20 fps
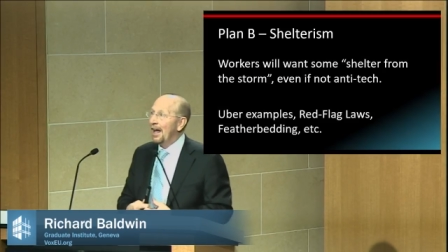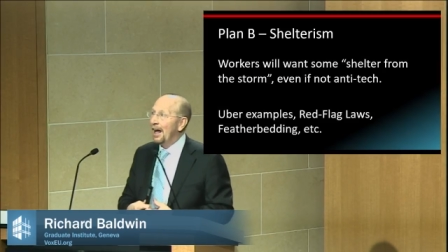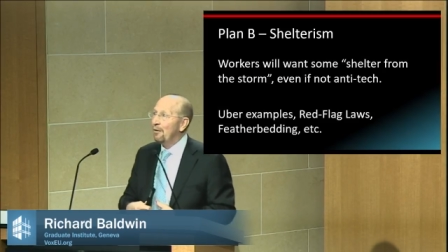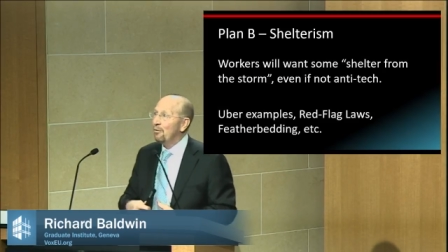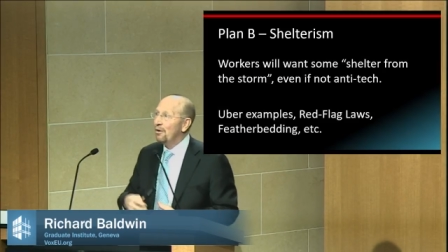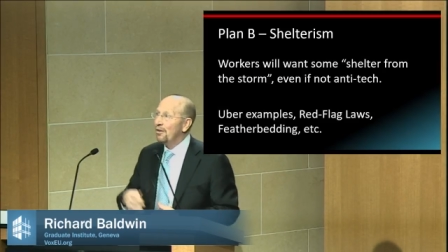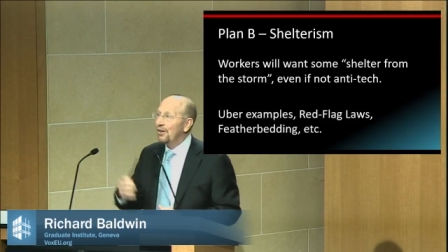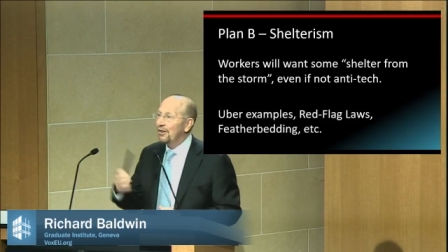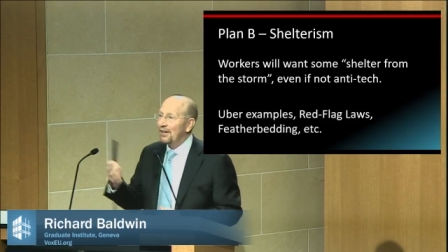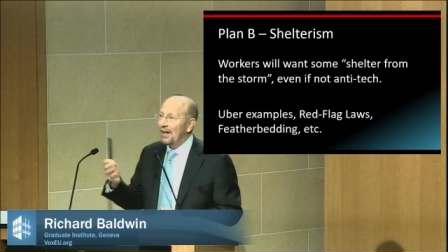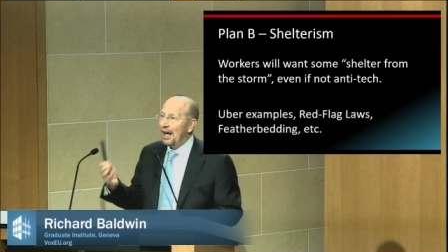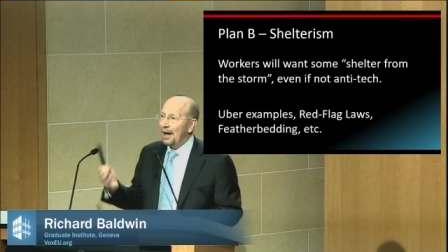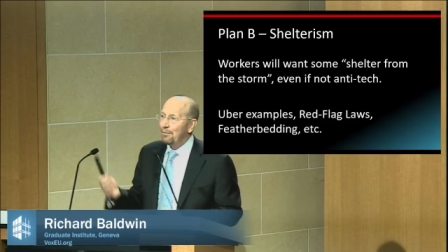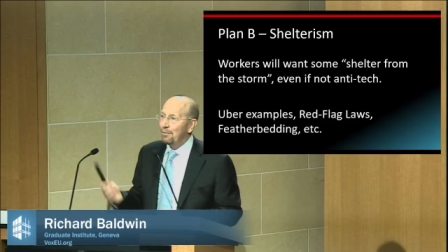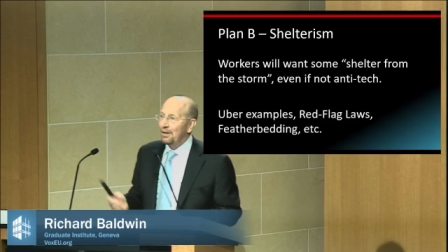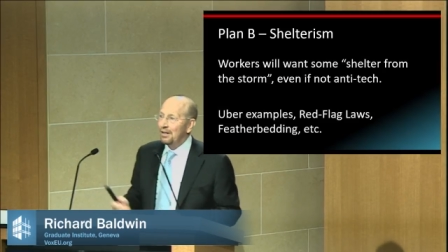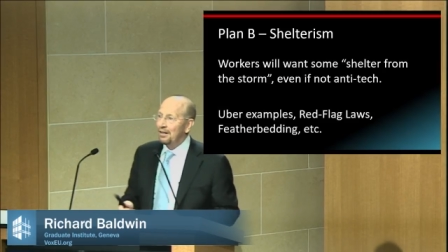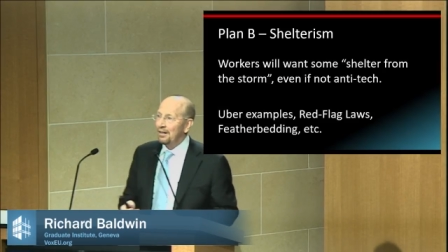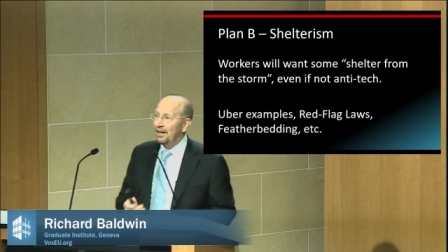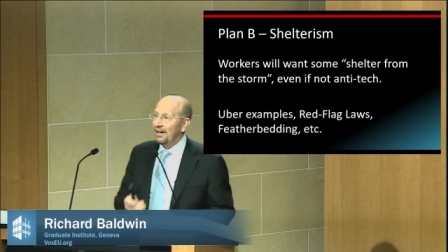And when this
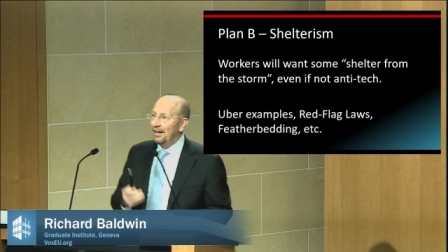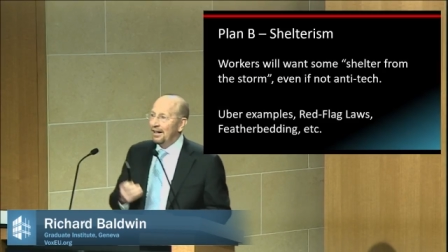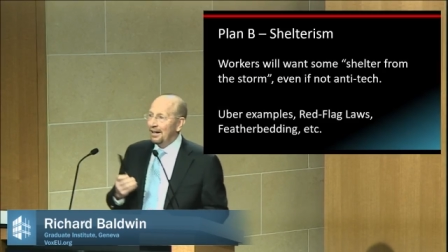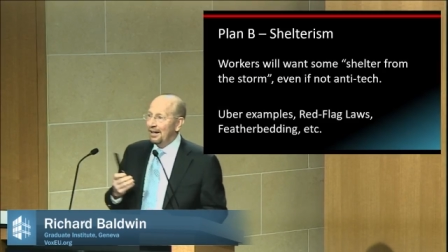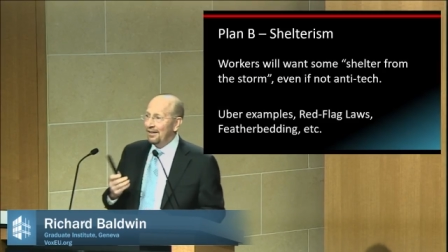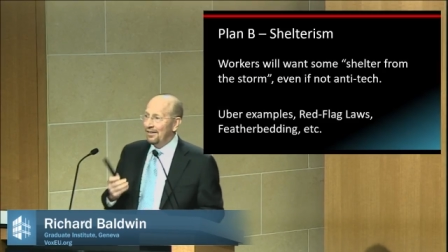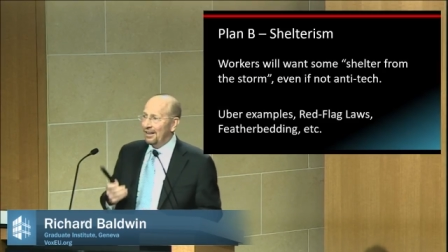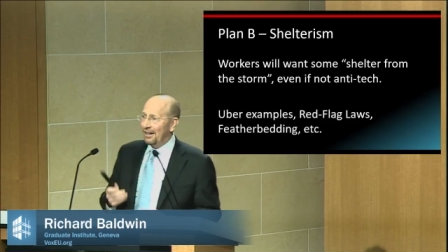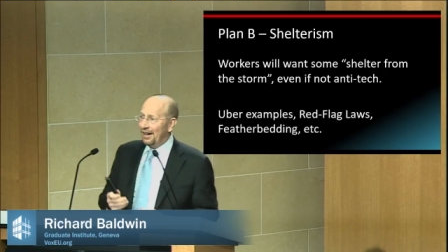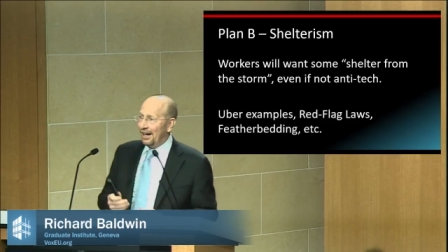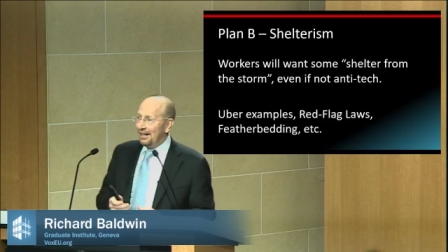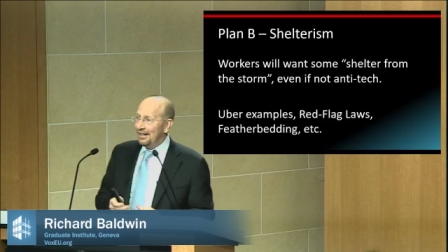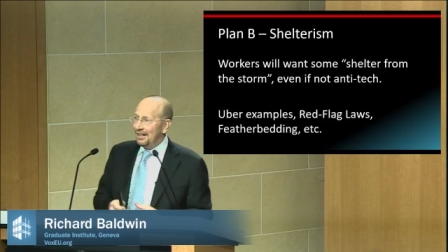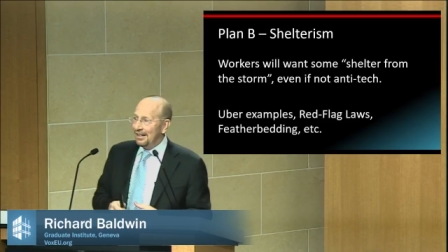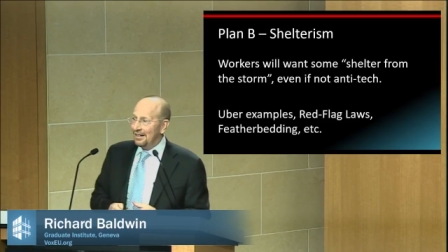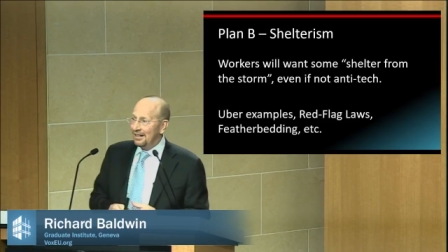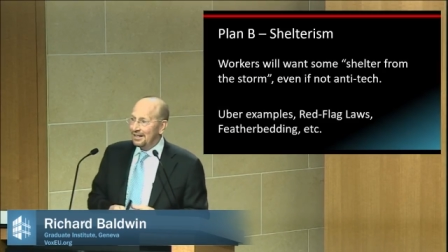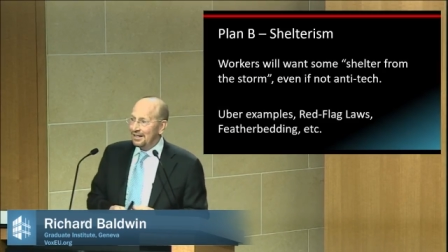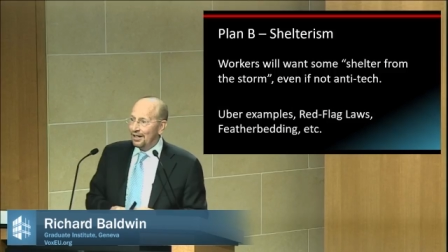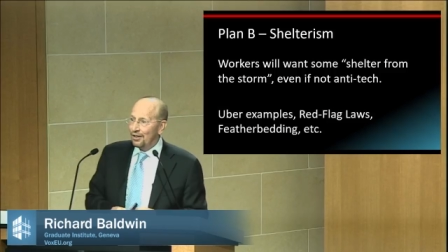happened in the
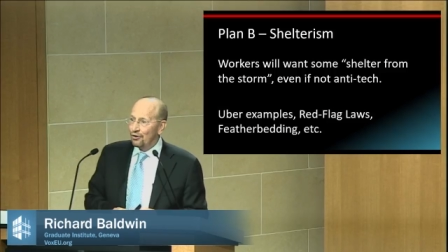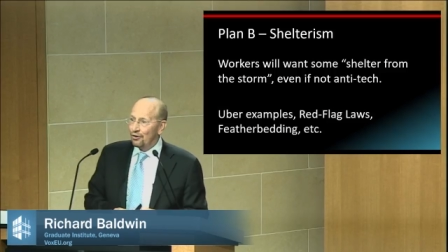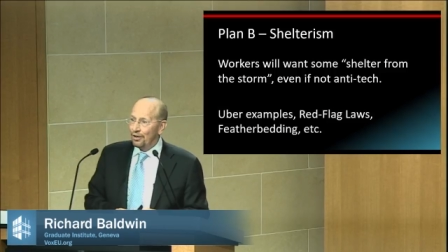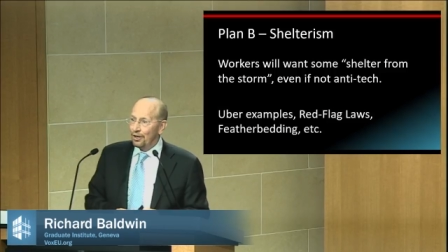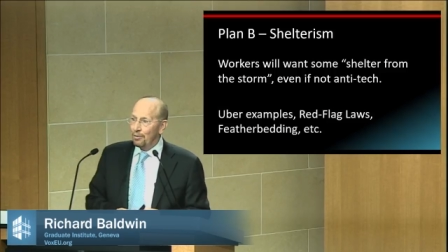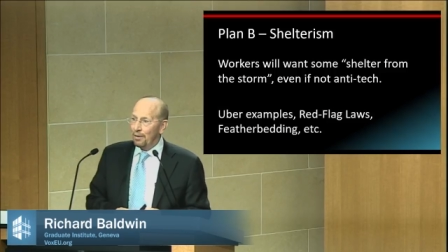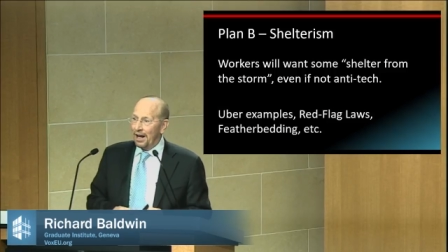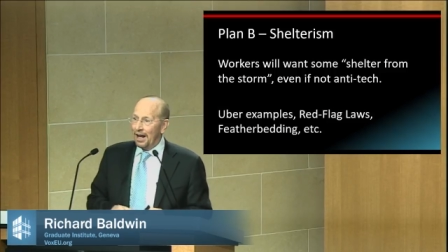19th century,